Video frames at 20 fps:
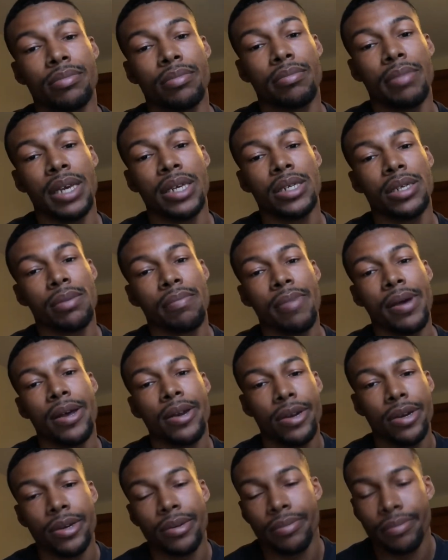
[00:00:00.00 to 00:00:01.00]
make some
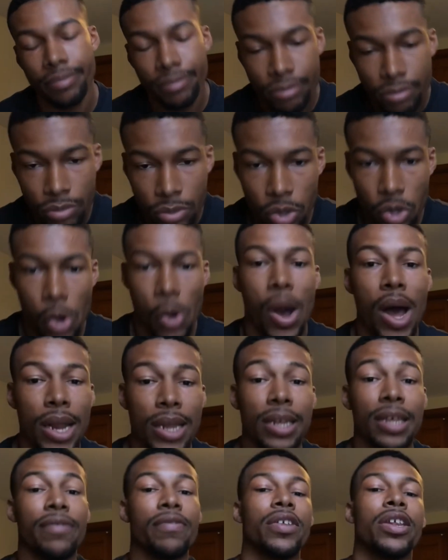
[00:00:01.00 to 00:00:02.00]
better
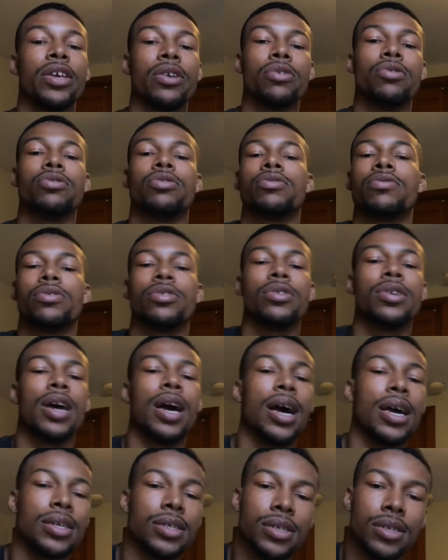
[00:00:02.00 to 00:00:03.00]
quality videos for you
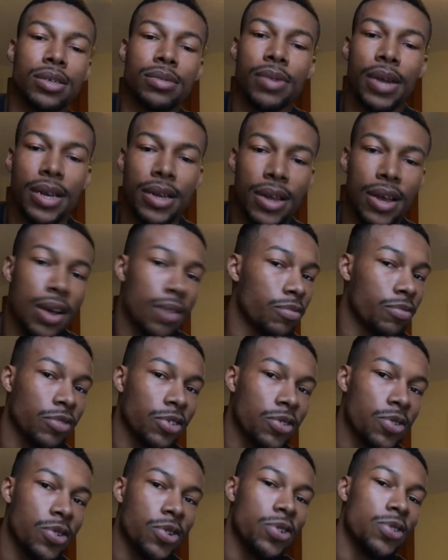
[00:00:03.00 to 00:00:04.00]
guys, because right now I'm
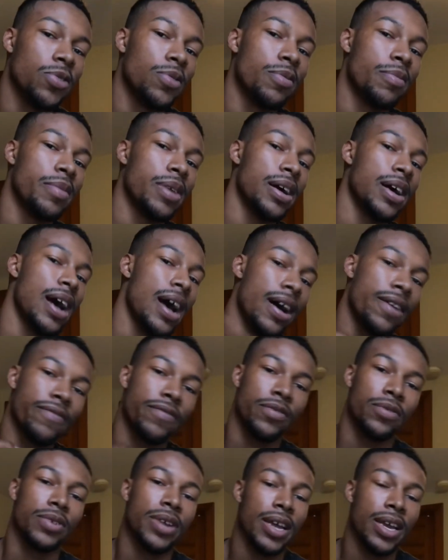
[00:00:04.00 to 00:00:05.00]
recording on my
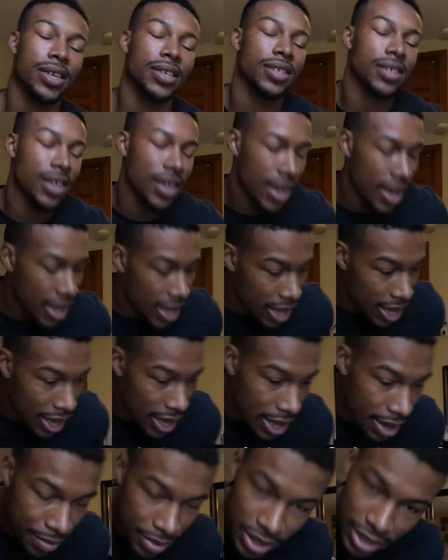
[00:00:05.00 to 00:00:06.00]
iPhone X.
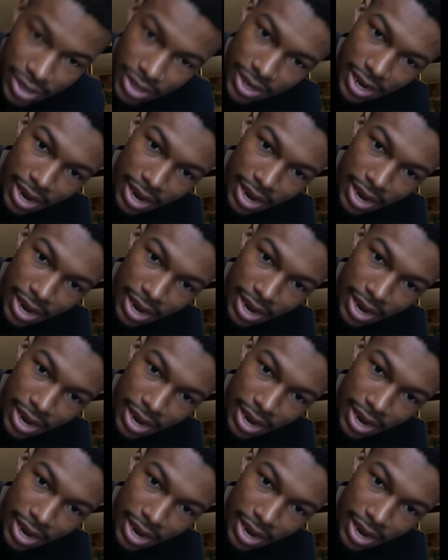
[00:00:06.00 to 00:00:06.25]
And I mean, it's